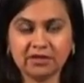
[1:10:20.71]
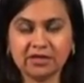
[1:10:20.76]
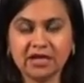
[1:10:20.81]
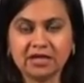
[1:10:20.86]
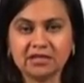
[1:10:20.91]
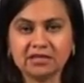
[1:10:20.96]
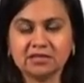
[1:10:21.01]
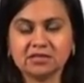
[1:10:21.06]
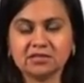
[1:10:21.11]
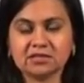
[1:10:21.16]

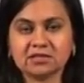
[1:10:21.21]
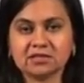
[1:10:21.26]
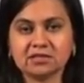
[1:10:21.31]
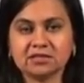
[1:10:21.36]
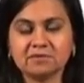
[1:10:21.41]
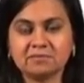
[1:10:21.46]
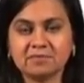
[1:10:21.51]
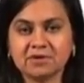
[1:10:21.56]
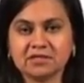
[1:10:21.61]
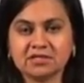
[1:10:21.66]
that is
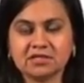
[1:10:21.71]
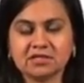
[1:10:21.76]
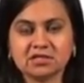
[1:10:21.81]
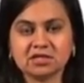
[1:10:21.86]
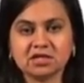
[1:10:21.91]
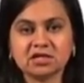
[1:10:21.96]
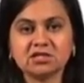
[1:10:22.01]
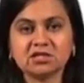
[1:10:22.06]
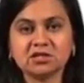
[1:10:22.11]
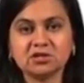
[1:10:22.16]
the
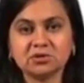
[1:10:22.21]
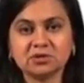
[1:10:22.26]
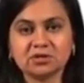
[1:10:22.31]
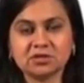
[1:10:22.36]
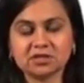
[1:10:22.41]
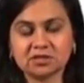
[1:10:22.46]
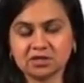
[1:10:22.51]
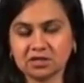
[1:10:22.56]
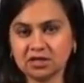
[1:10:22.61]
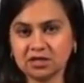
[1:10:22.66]
present
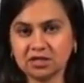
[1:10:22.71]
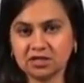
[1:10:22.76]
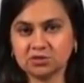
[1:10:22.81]
continuous.